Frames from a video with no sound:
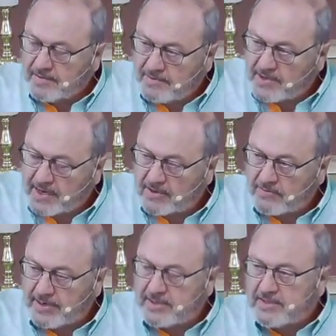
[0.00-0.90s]

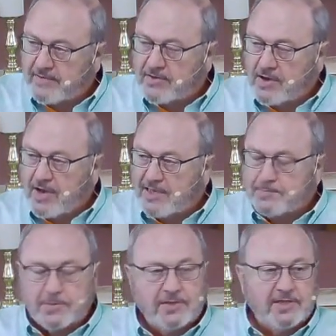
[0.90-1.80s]
declaration of the
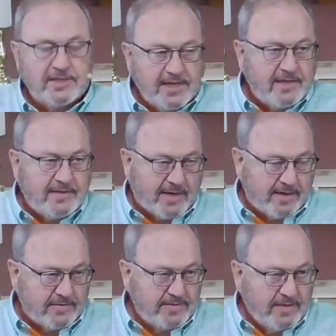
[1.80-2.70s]
gospel to the
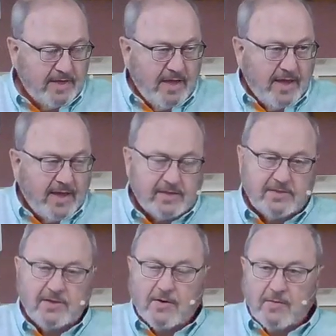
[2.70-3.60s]
Gentiles. And
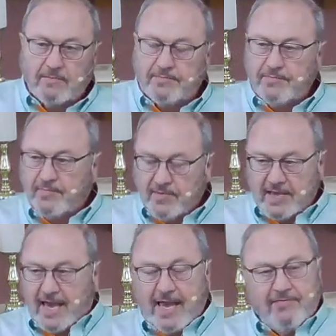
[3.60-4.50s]
so
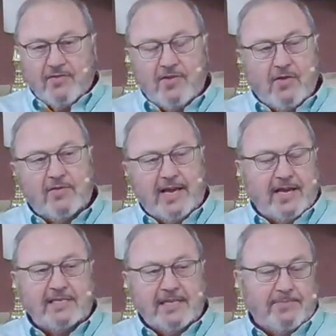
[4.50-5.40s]
they, even though they
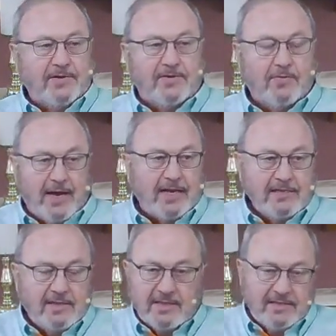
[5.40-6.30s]
accepted
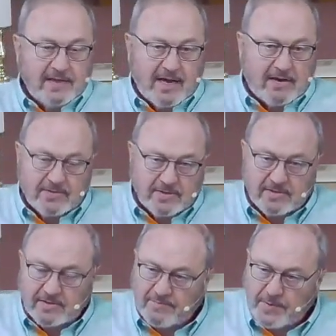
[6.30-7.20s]
Christ, these
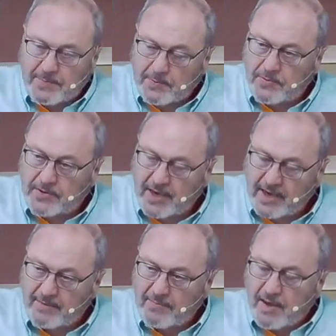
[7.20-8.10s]
thousands of people who
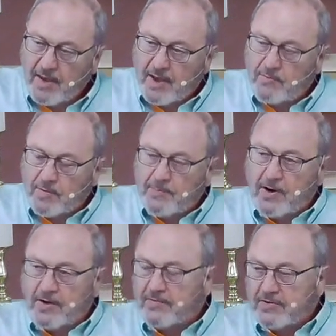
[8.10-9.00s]
came and were
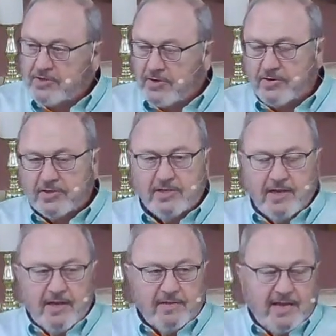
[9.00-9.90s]
part of the church,
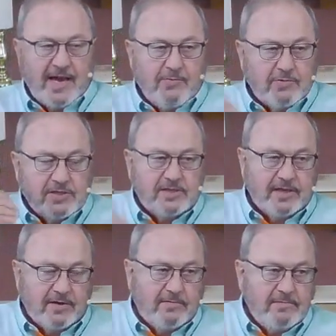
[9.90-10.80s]
they were
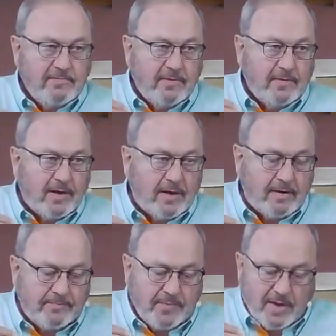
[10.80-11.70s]
still
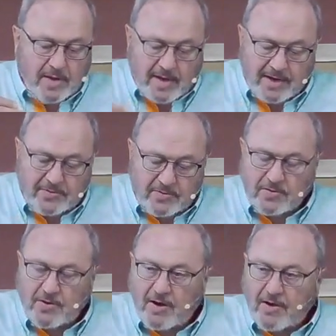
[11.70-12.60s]
under the
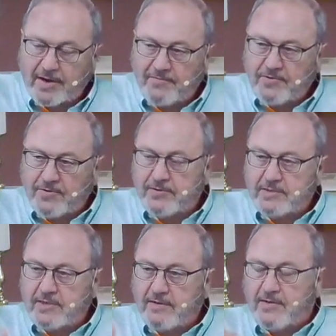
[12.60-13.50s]
law and
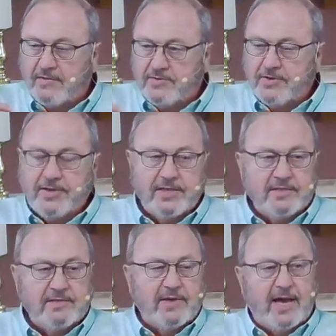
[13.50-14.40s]
influence of
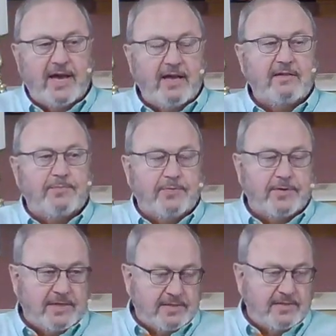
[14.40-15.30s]
Judaism and the
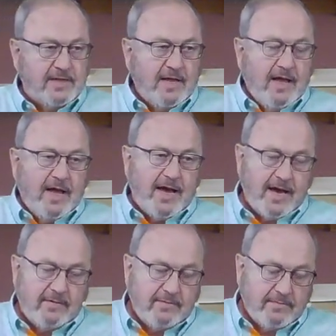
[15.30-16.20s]
priests.
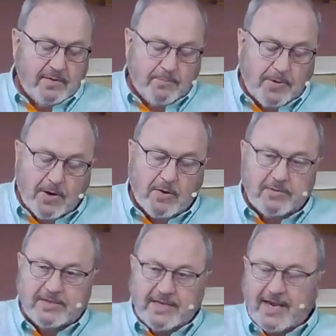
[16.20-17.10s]
And Paul
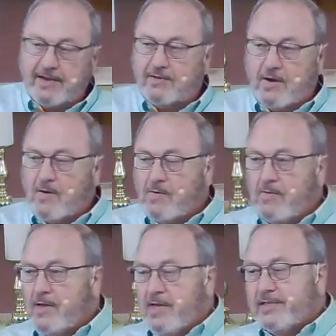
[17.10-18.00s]
was saying,
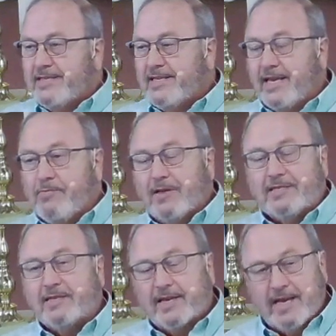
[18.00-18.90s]
no, he
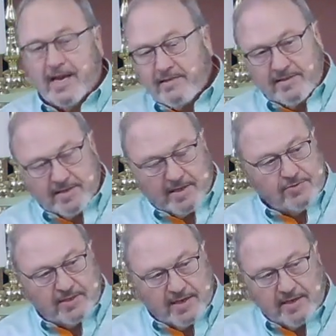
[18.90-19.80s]
wasn't against
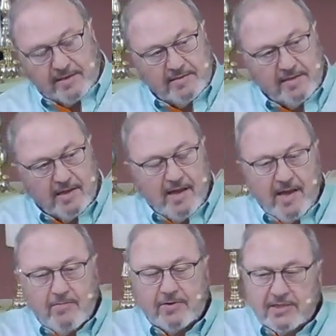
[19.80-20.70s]
those things.
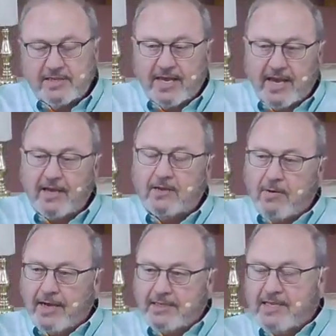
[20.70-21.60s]
He was just saying
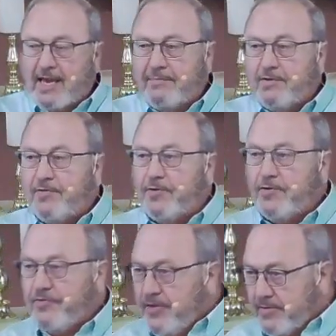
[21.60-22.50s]
Christ came to
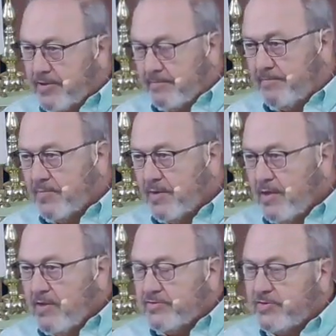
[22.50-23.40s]
fulfill them.
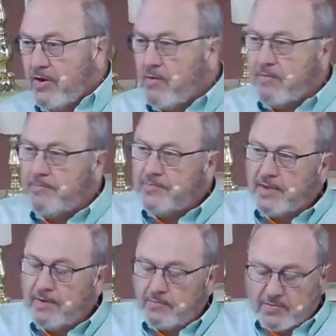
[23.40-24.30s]
So,
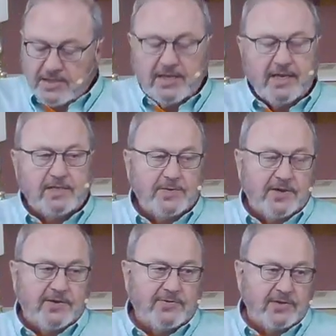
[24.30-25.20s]
and we'll see as we
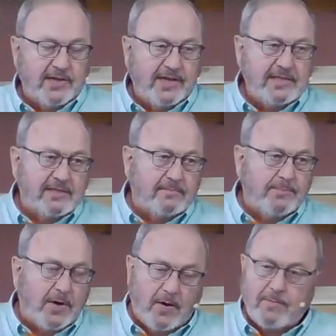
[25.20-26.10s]
go through the lesson,
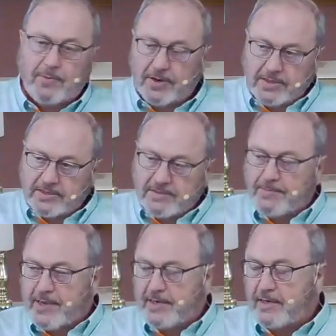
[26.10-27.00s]
Paul
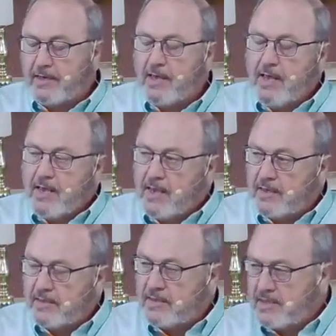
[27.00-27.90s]
participated
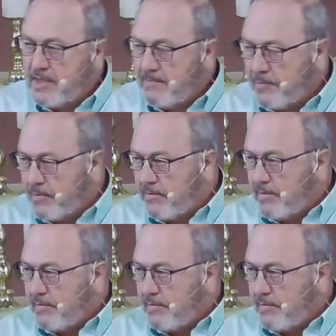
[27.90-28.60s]
in the temple